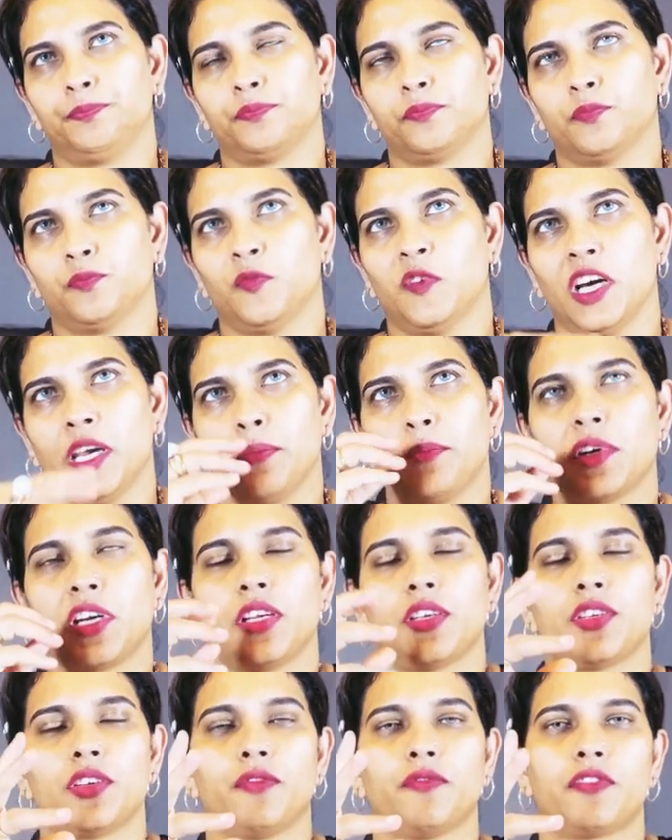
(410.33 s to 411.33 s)

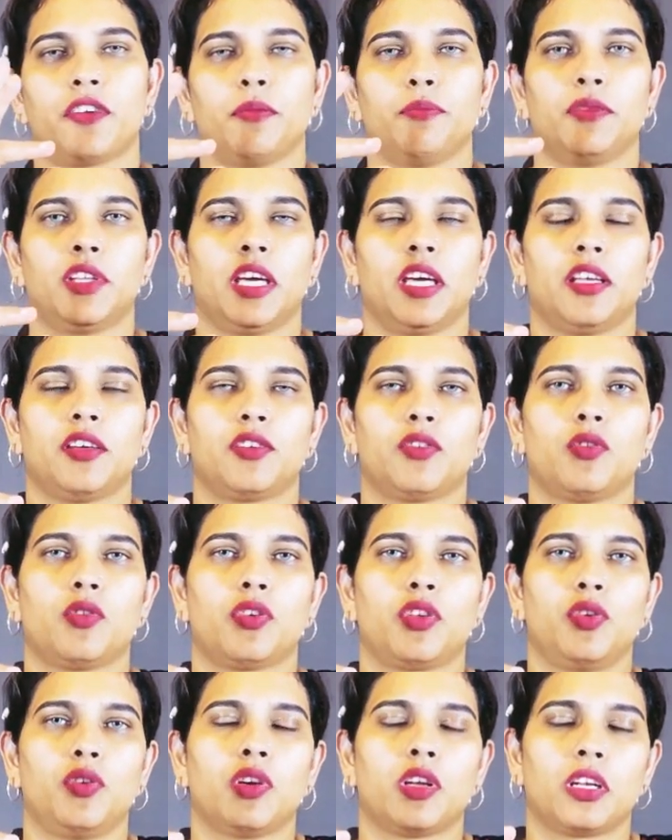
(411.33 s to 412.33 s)
vibration from that, or
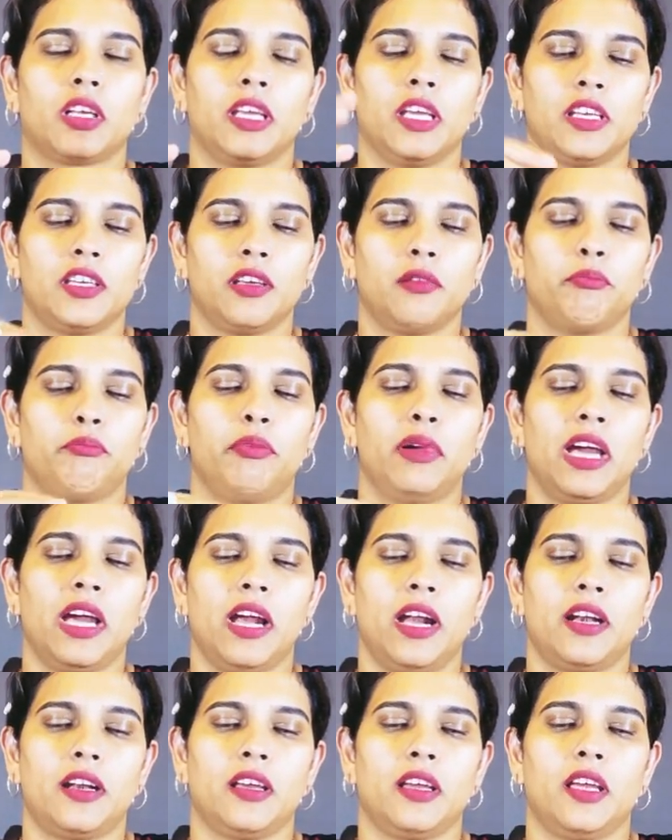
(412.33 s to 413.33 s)
you are getting
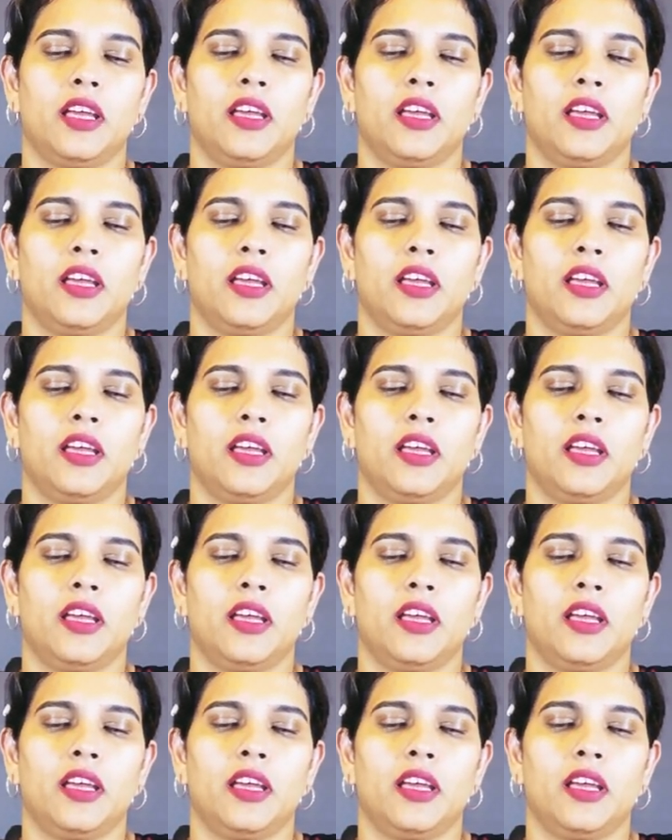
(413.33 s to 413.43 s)
bad